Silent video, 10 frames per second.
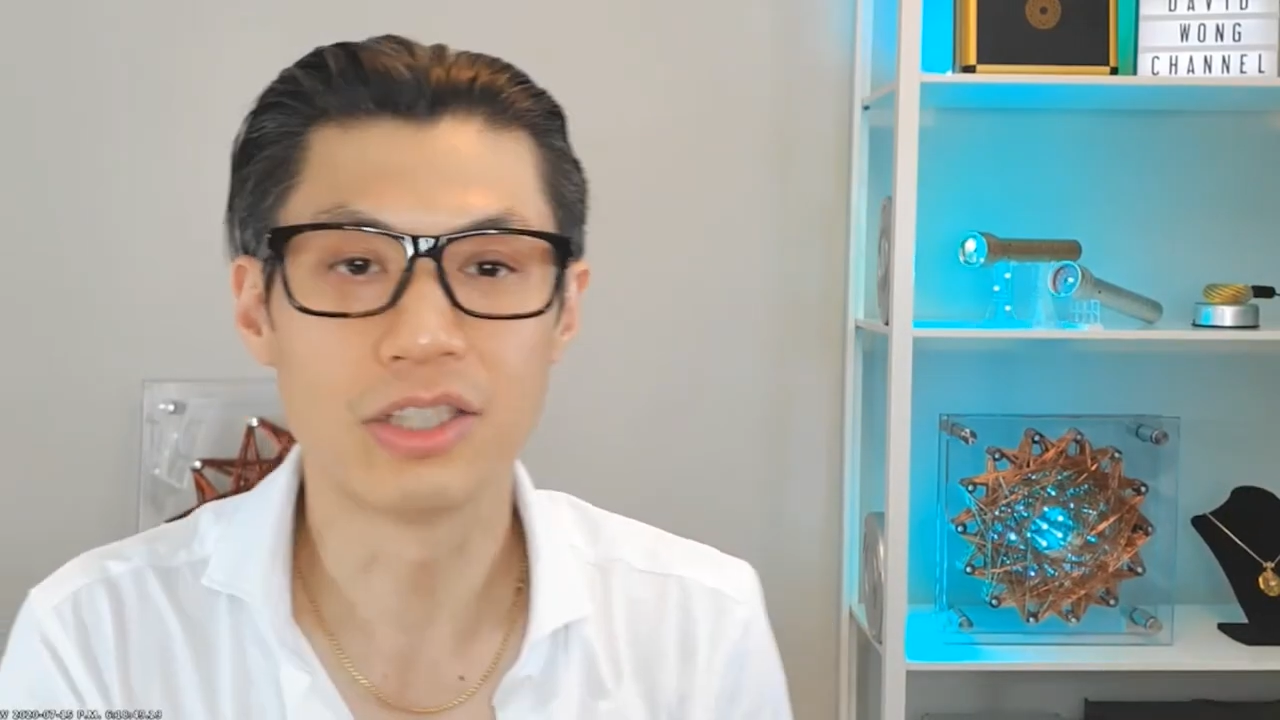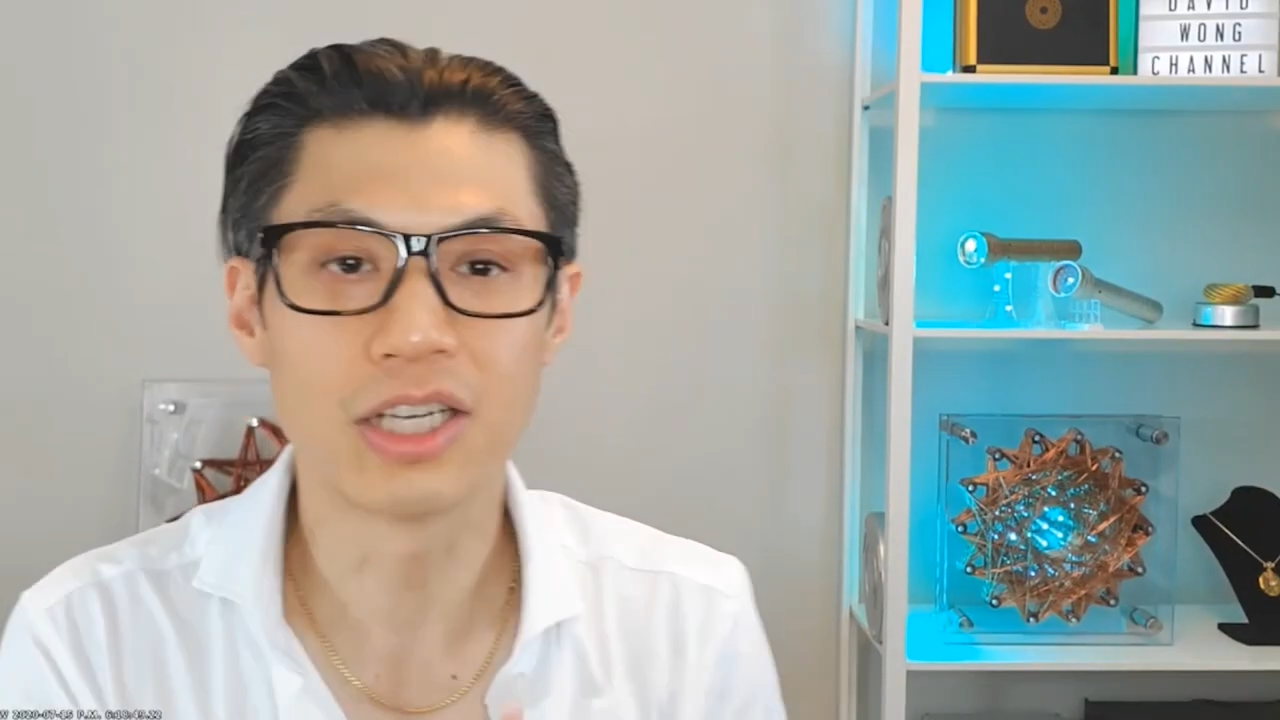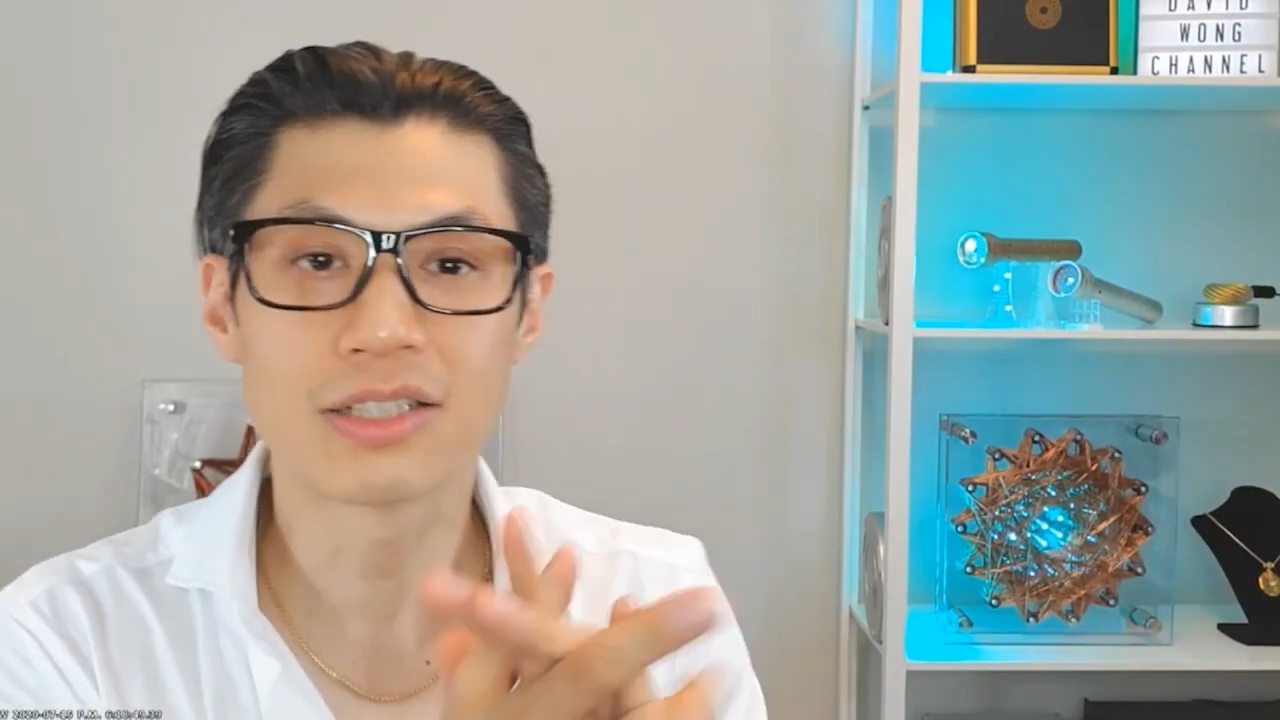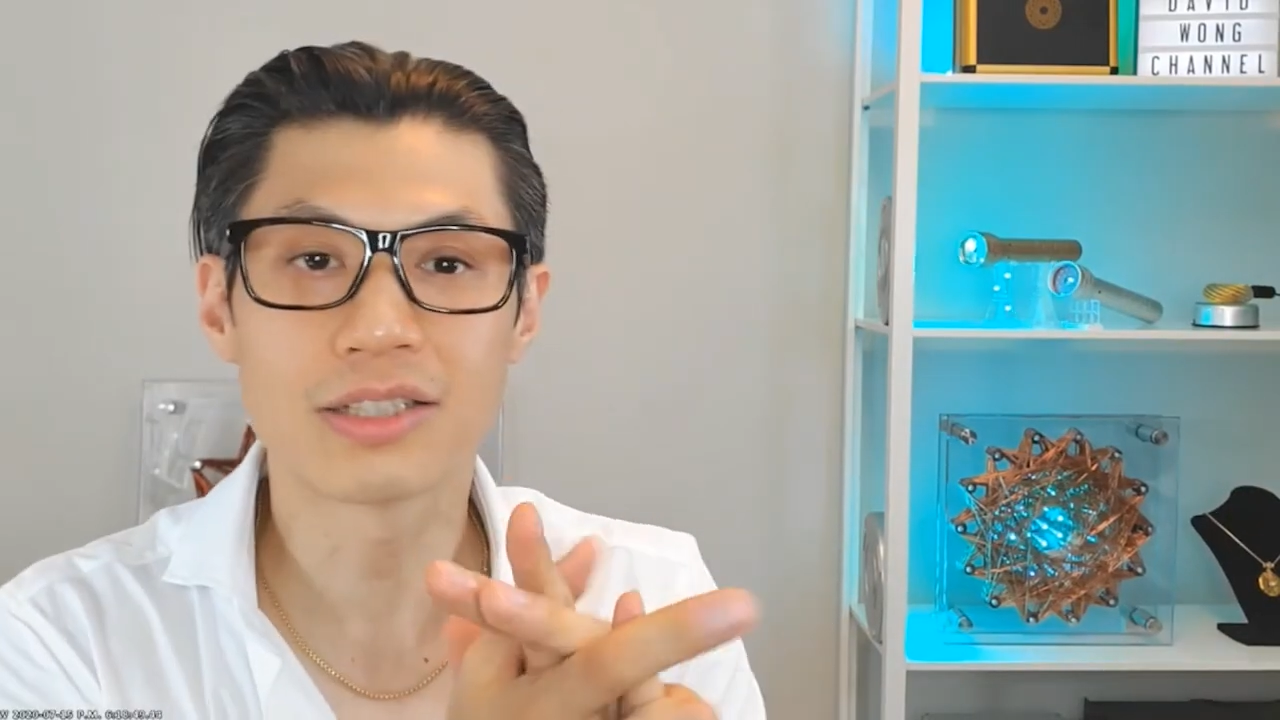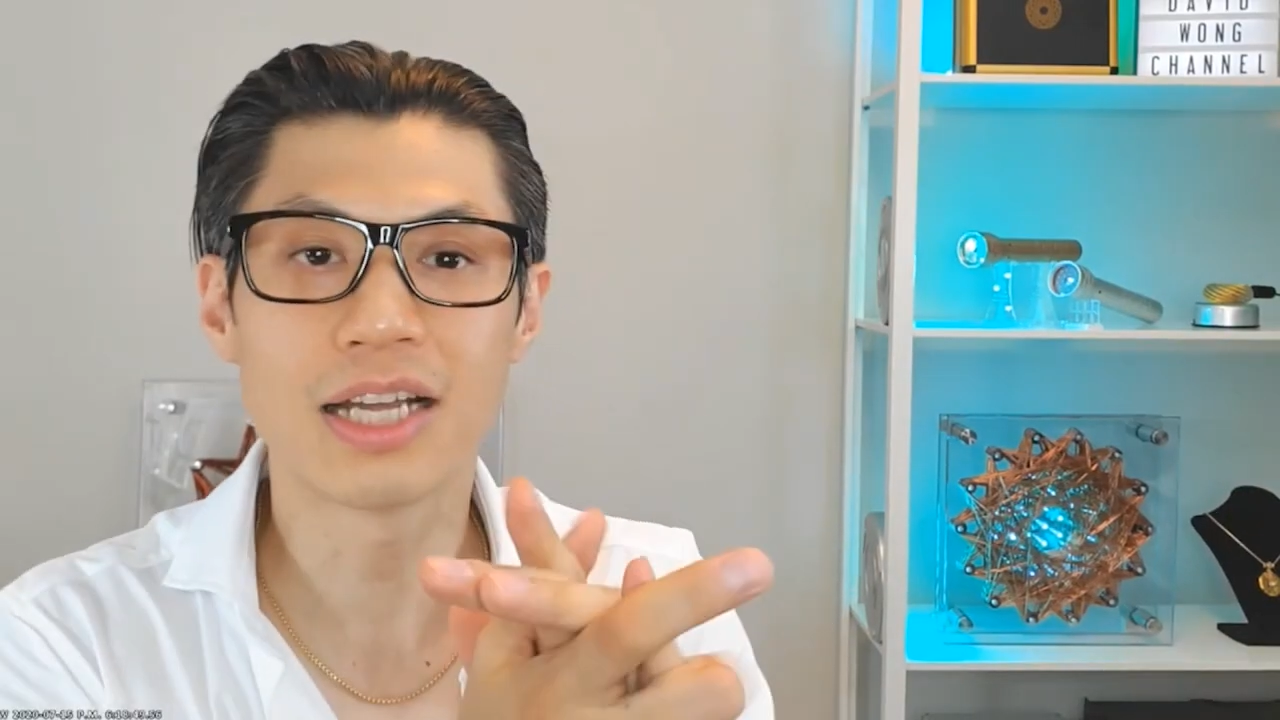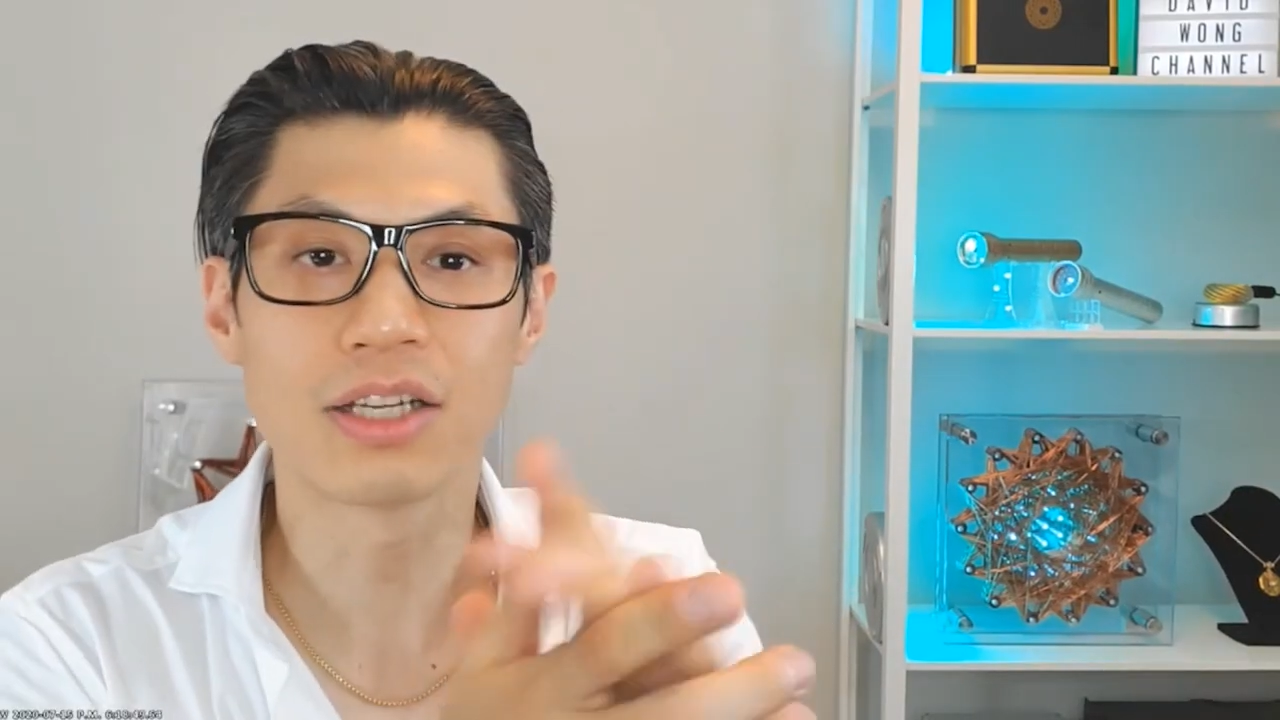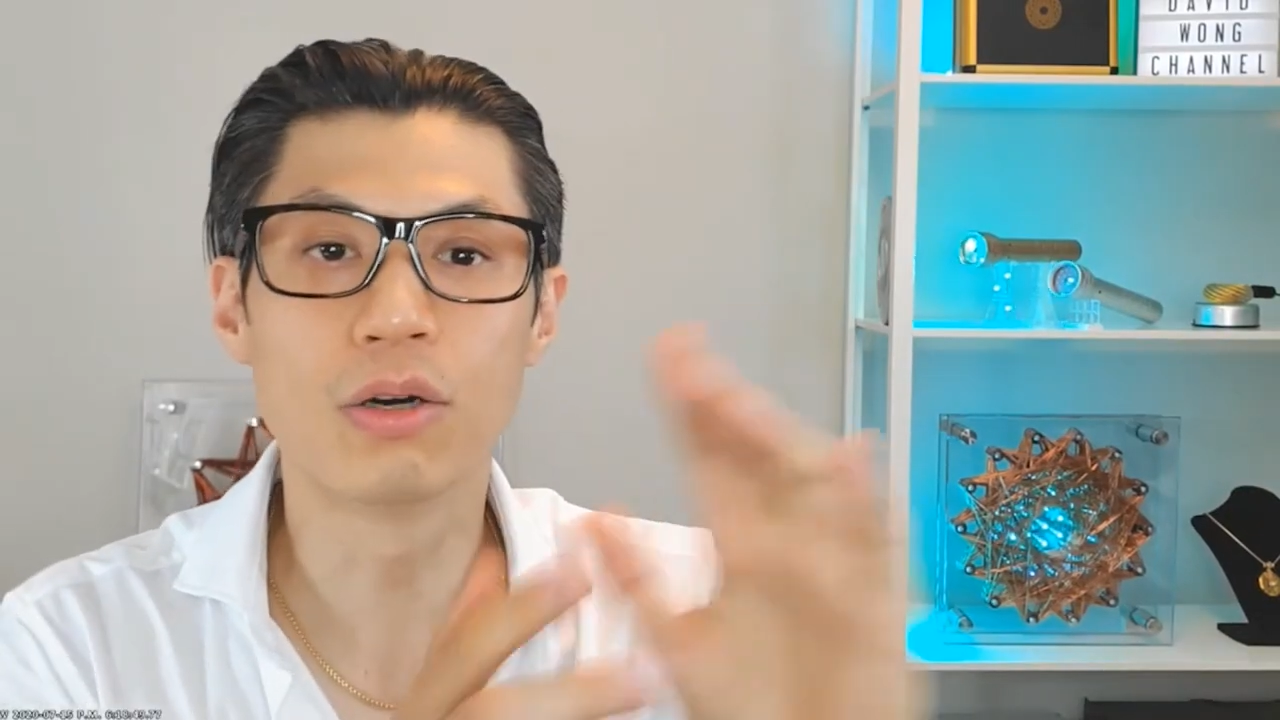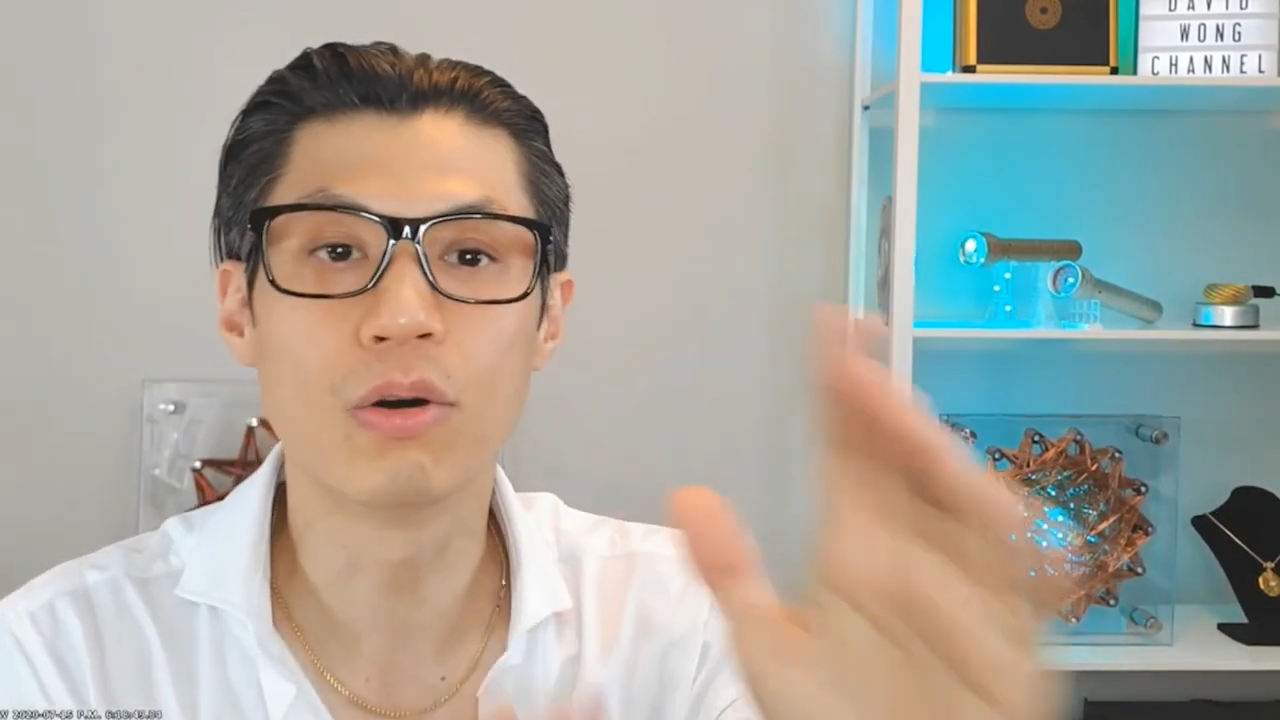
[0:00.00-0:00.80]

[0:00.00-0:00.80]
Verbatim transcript: just set